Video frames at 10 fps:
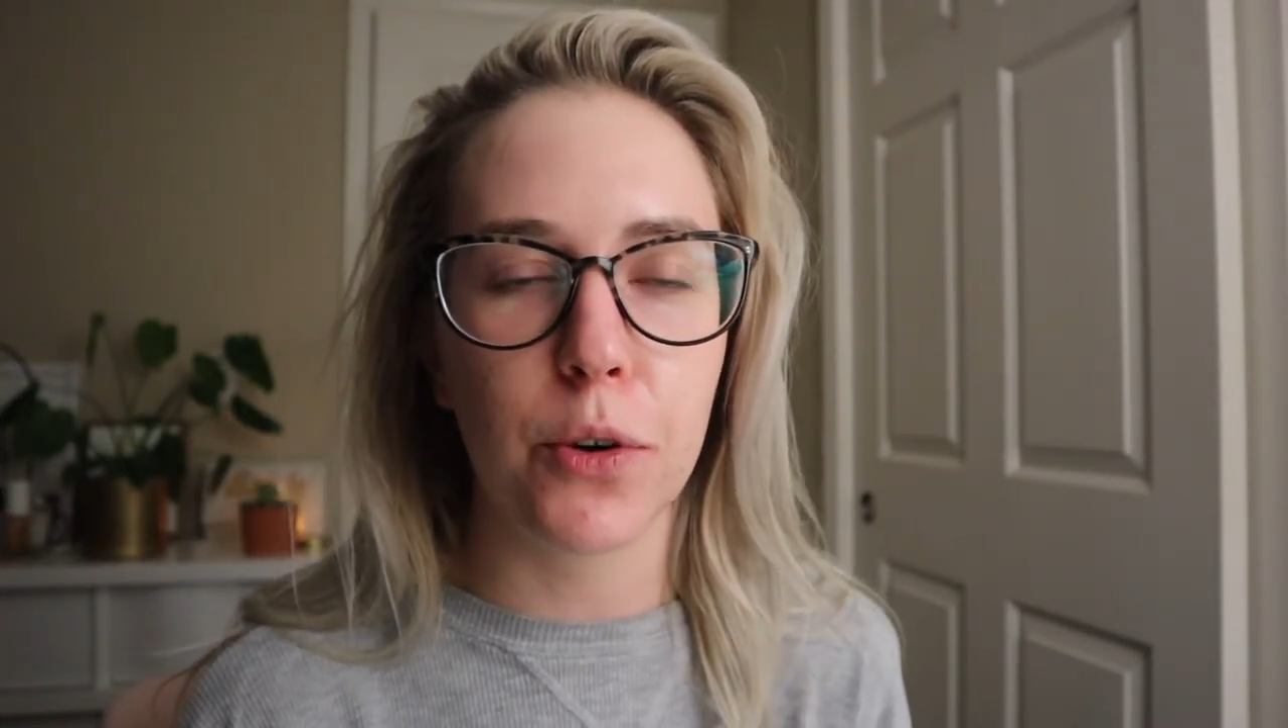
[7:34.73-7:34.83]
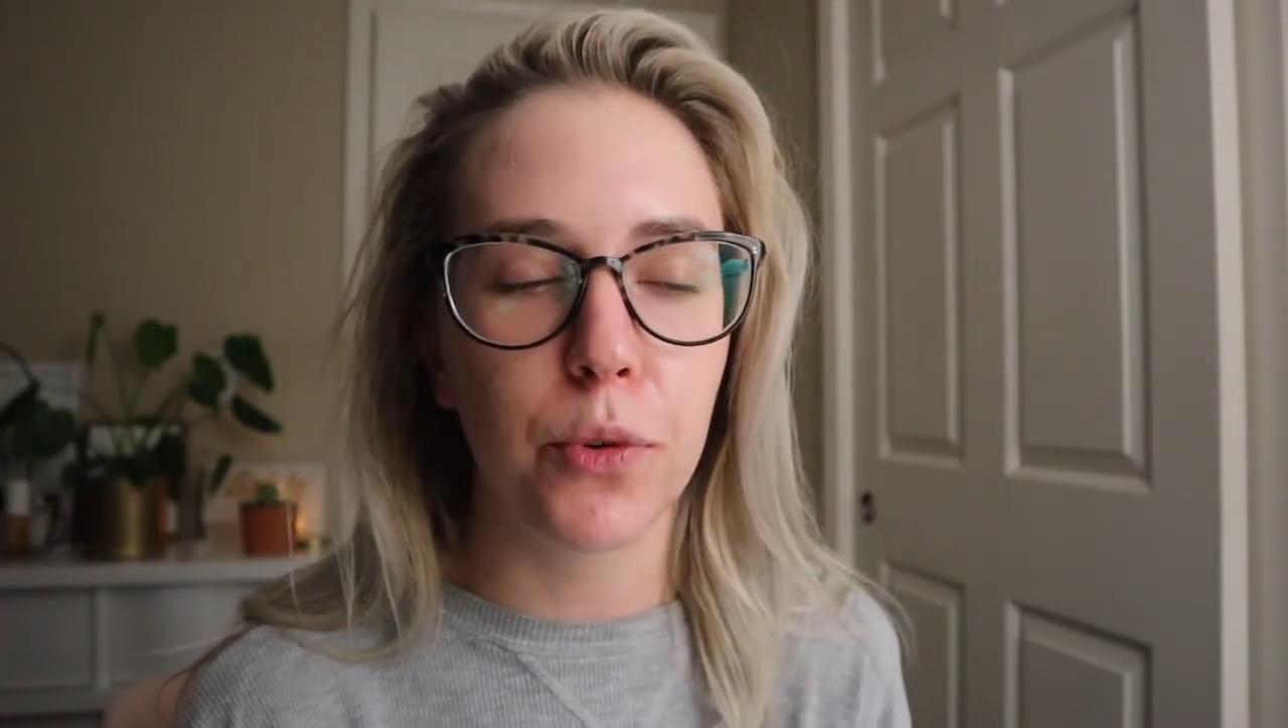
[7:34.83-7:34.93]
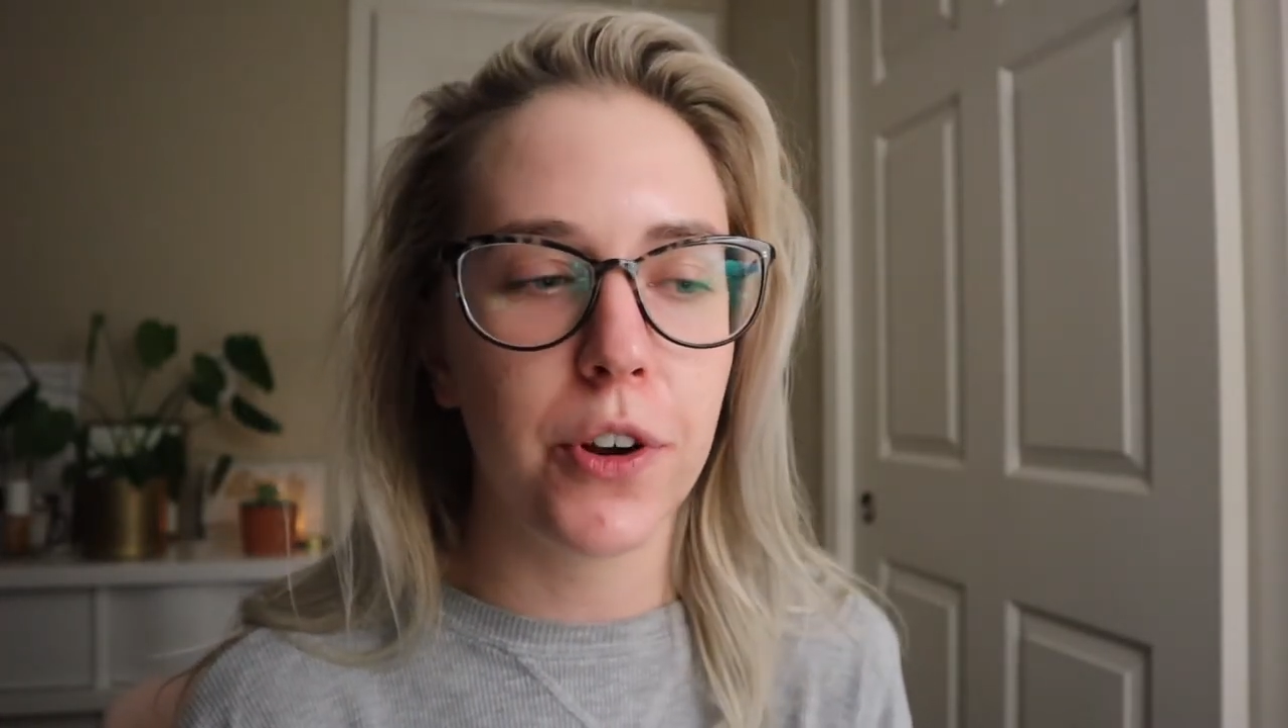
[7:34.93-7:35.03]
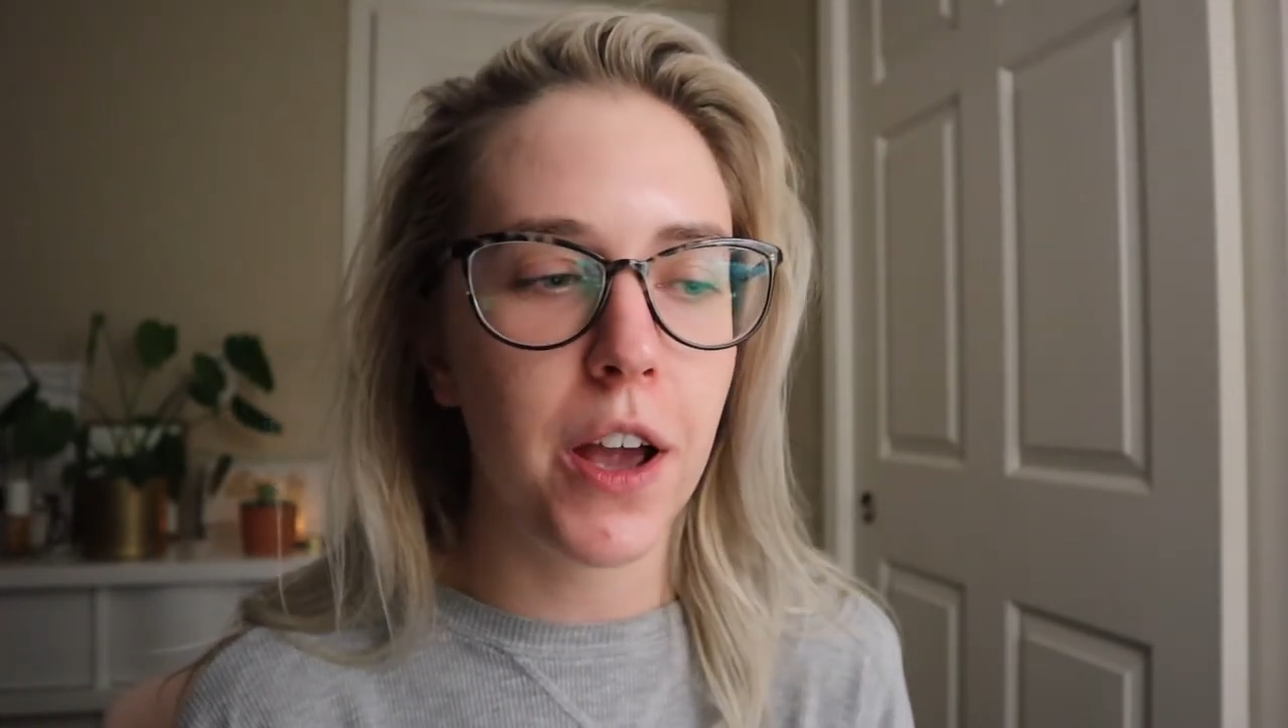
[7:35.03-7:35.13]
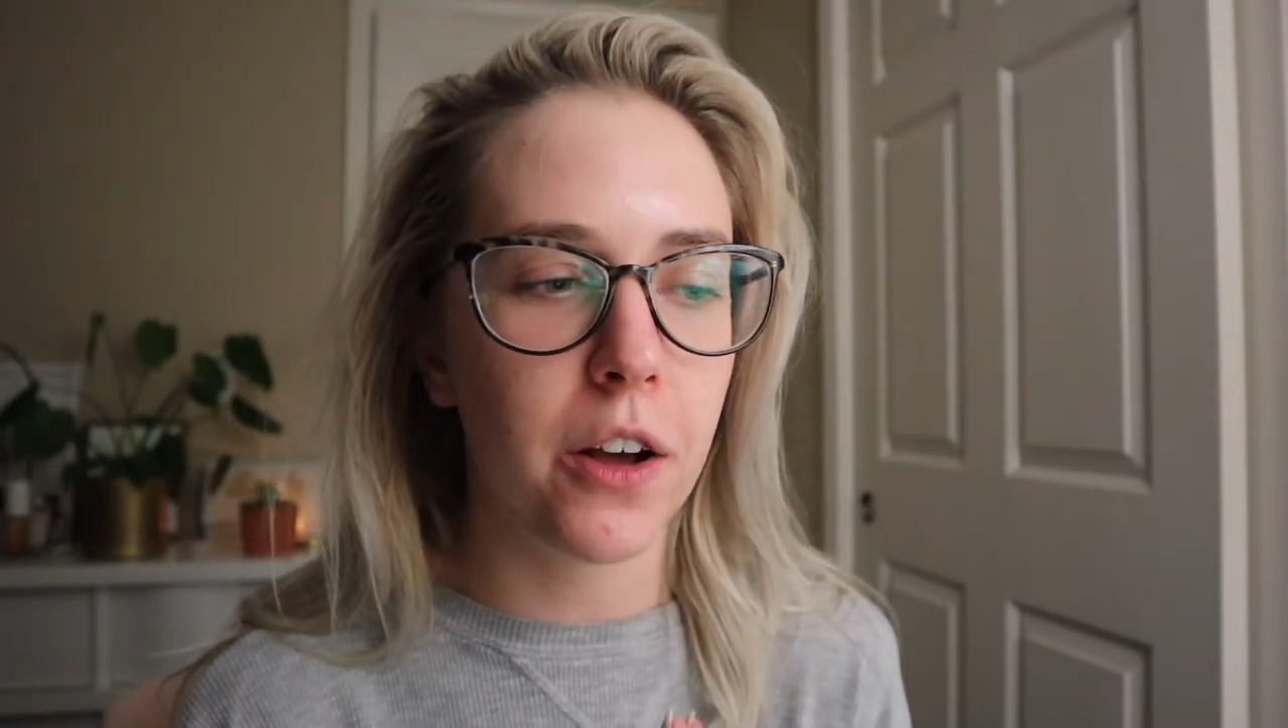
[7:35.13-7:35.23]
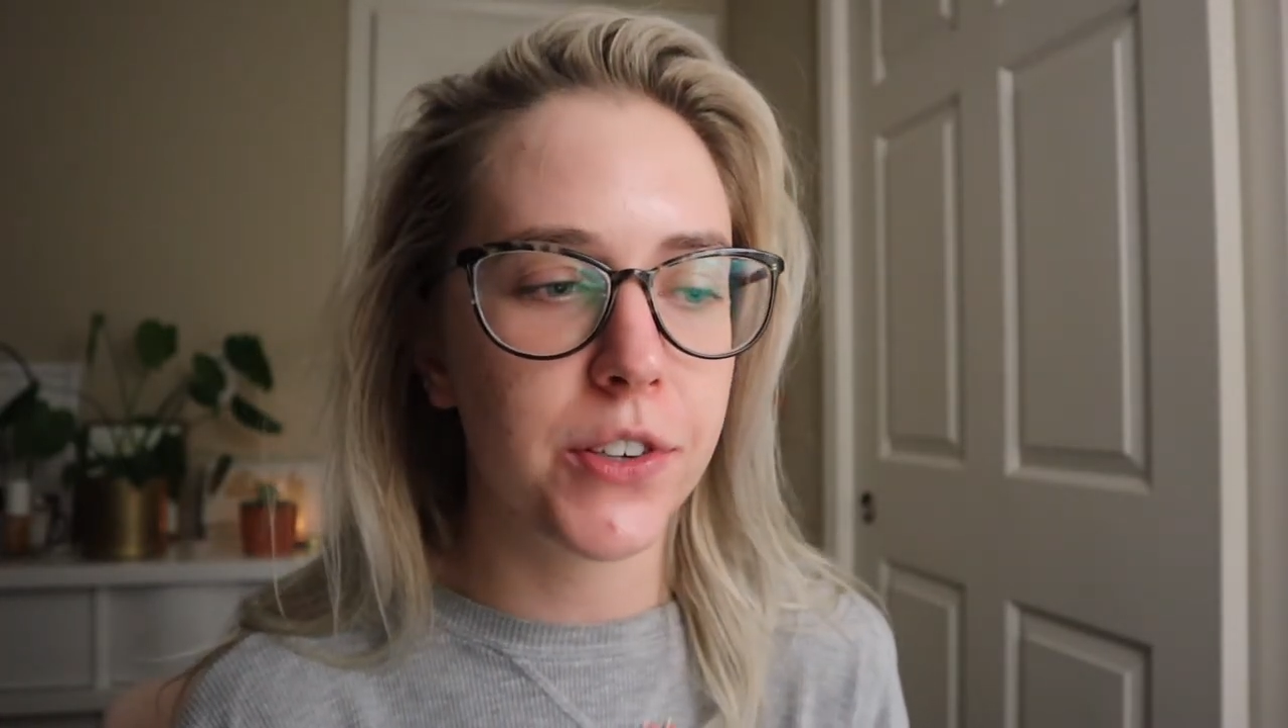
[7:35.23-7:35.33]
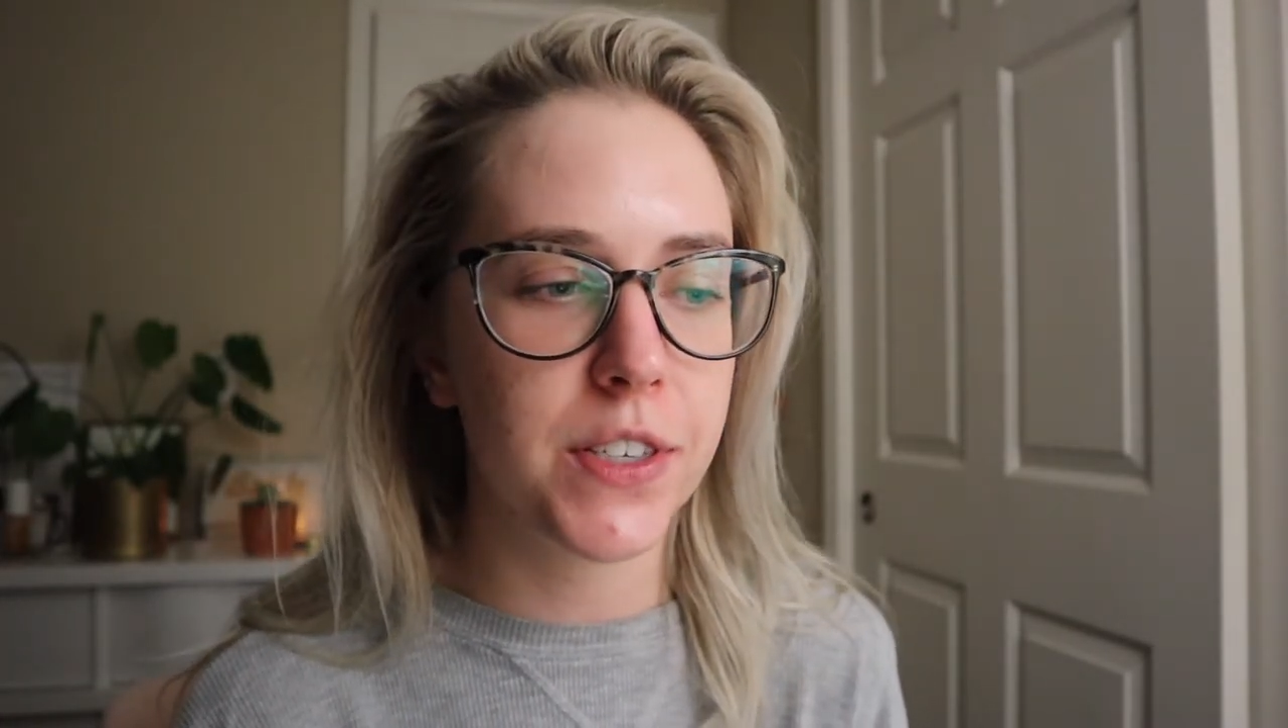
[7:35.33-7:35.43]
don't worry, I'll